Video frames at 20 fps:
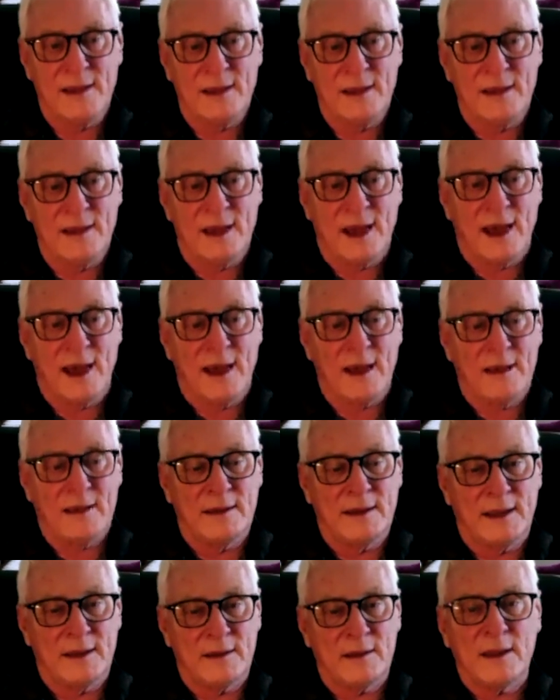
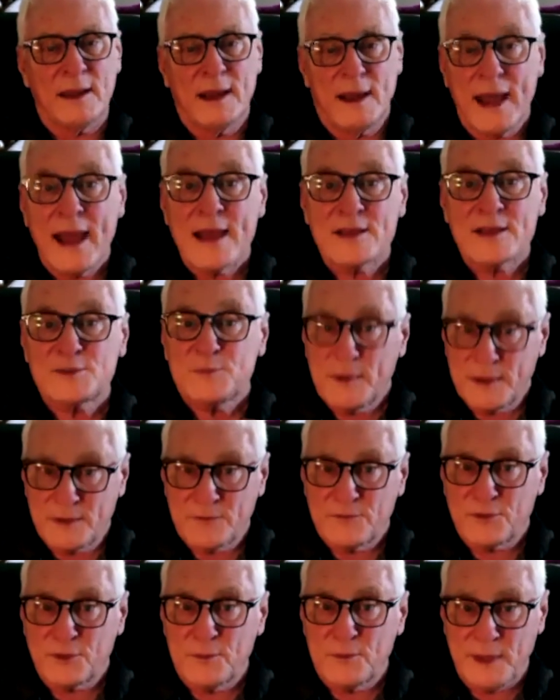it has
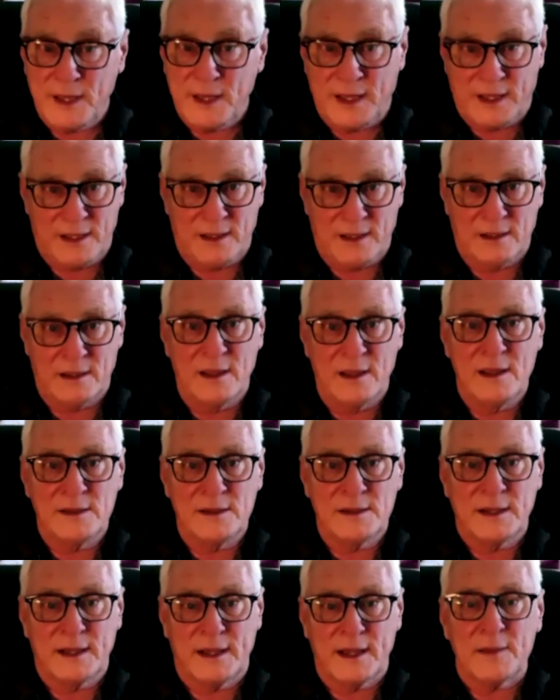been for me,
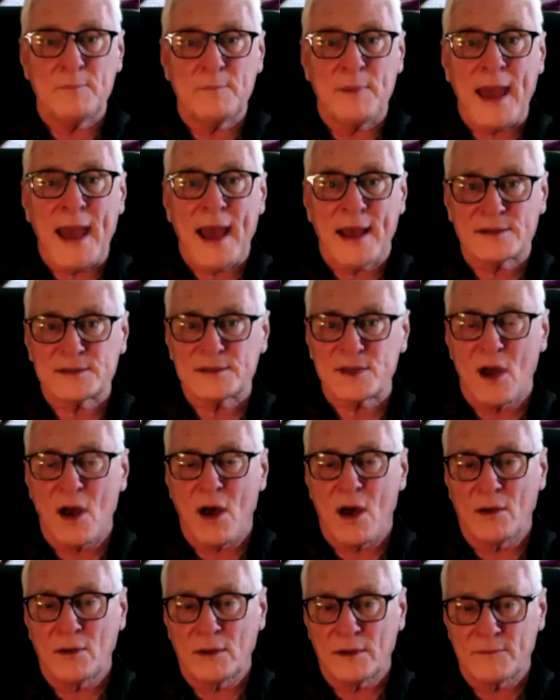to get past
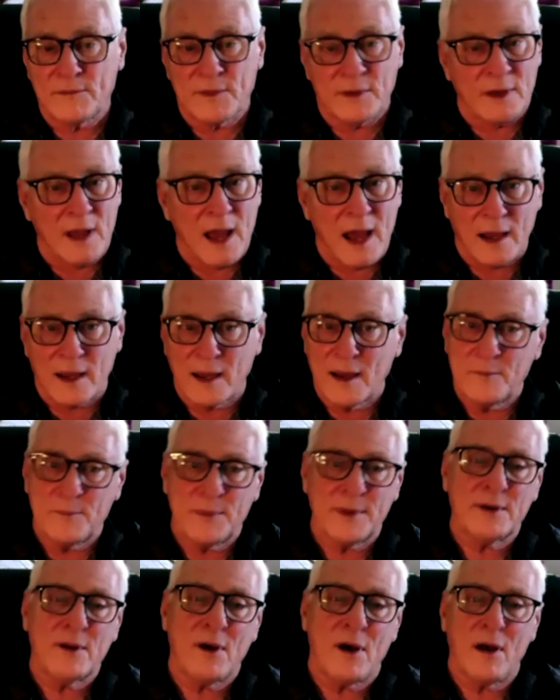all of the lockup
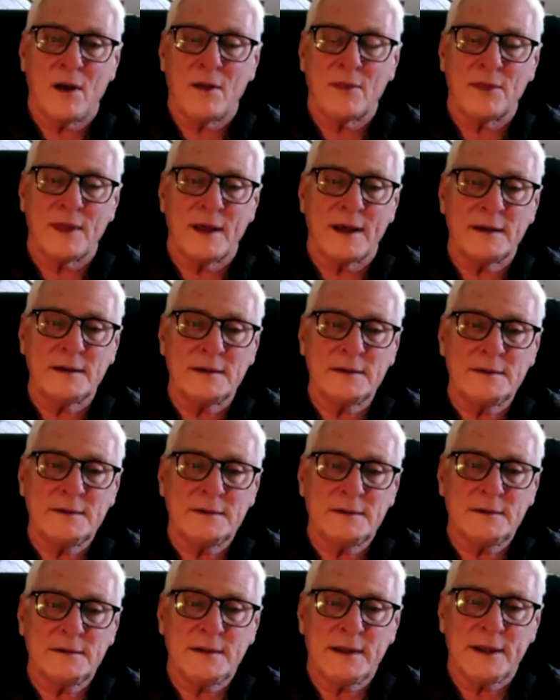and all the,
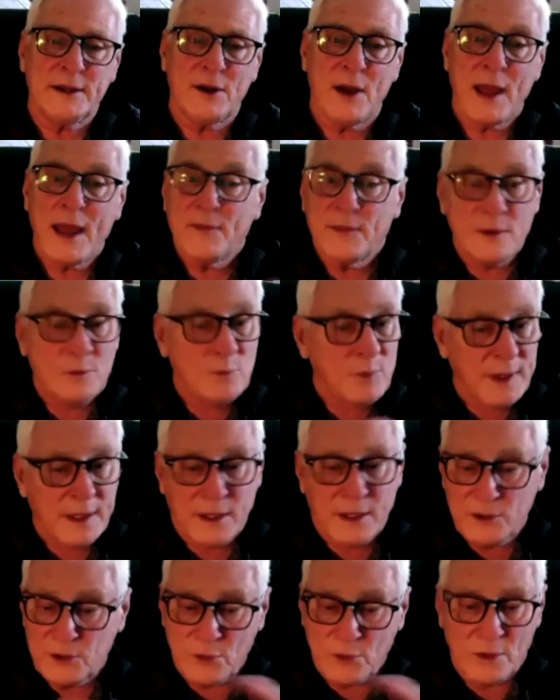you know, and then we
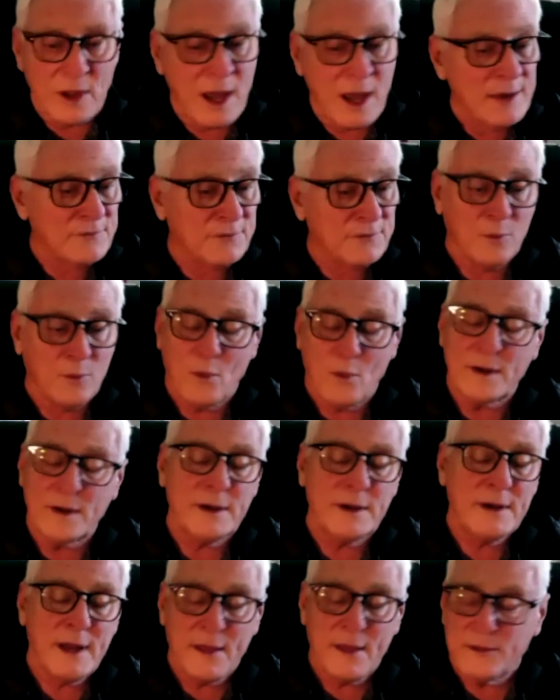can do a lot for one
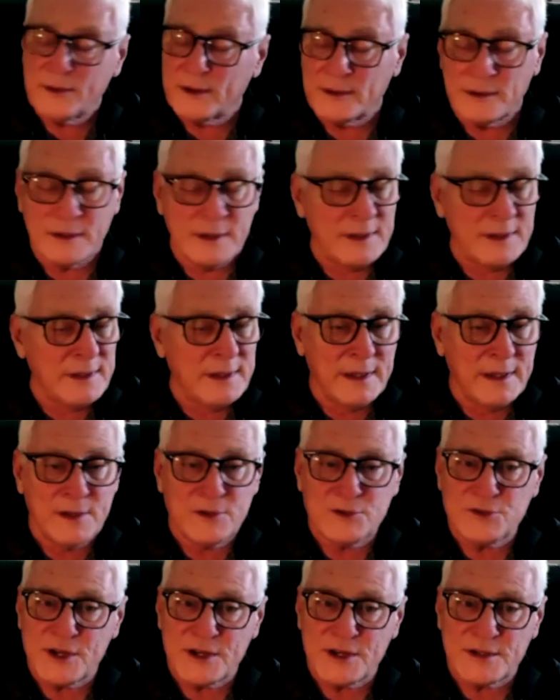another
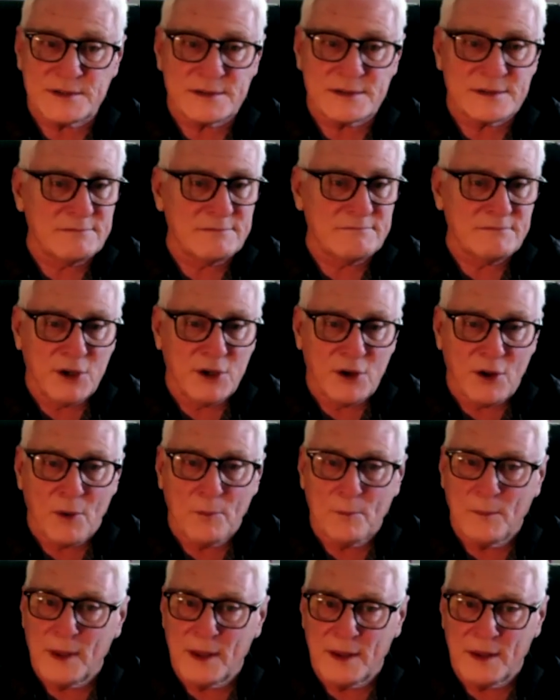in just, you
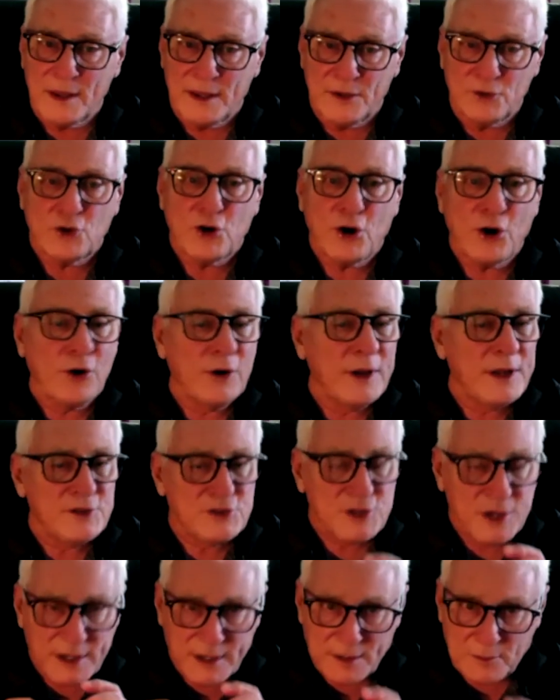know,
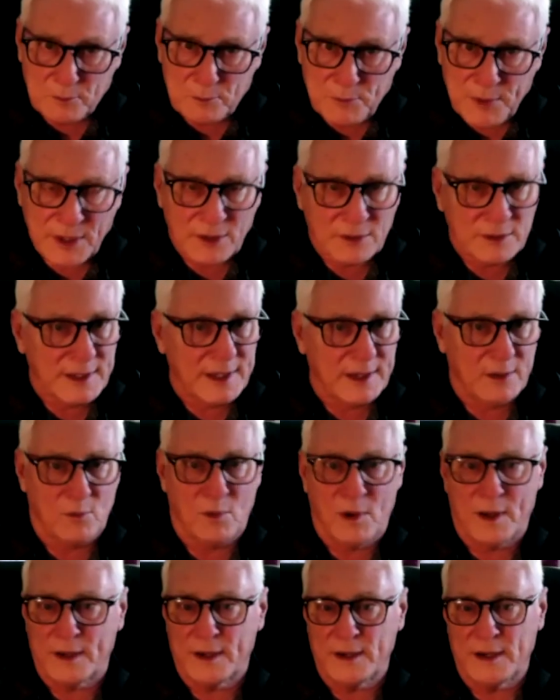encouraging and building
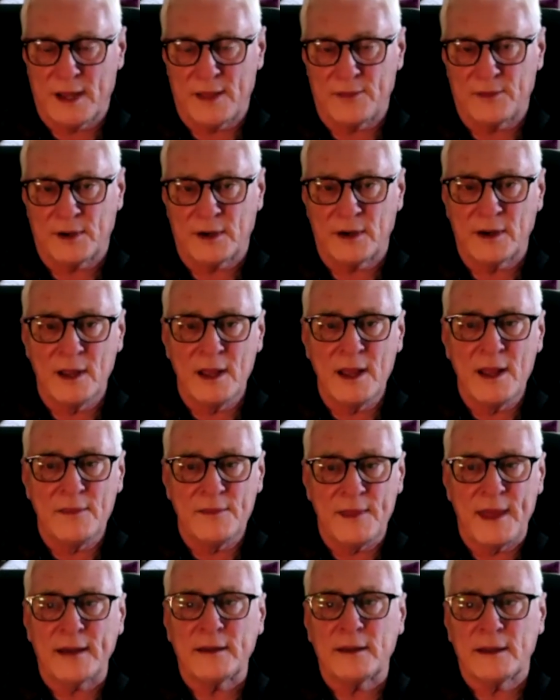one another
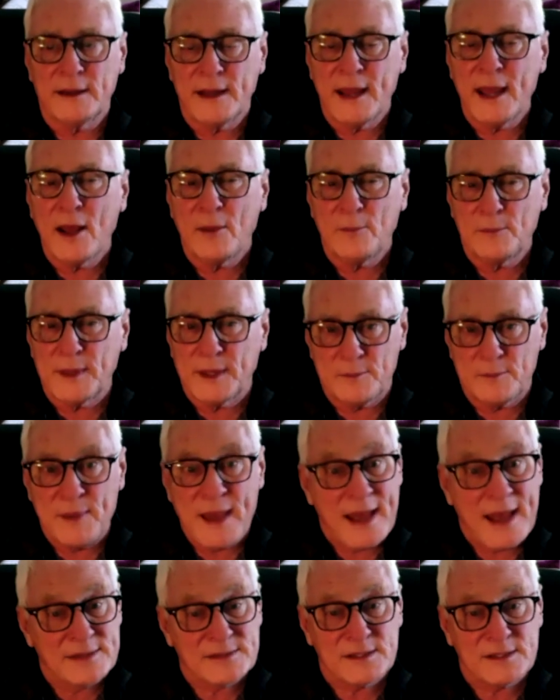that can help get
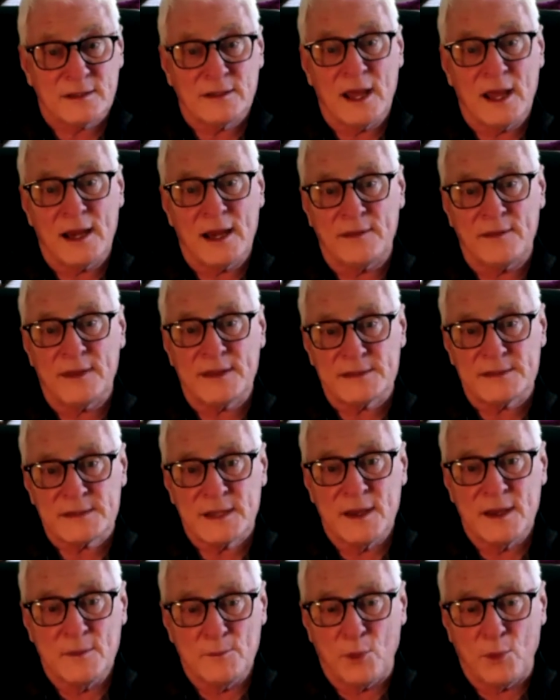past a lot of
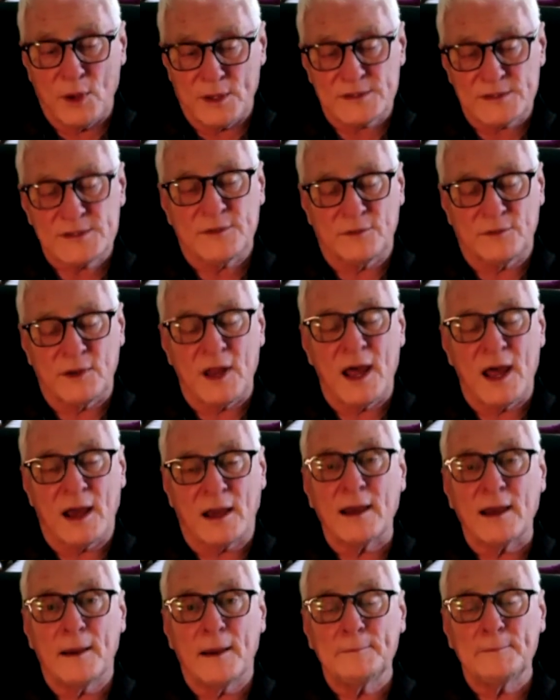these points of
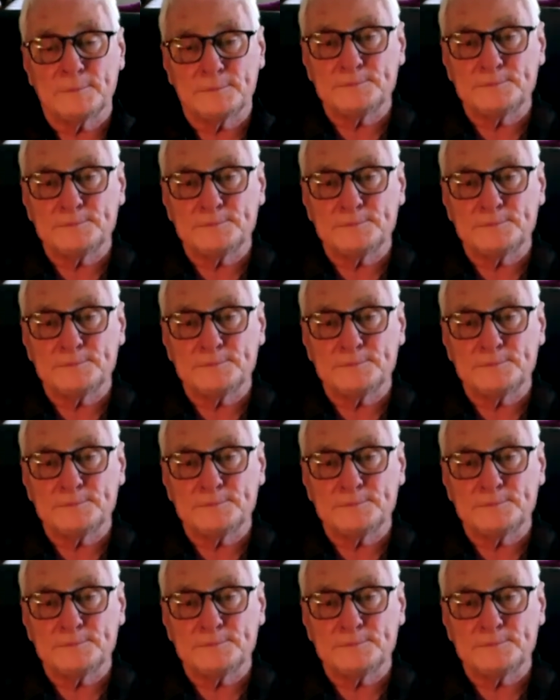lockup.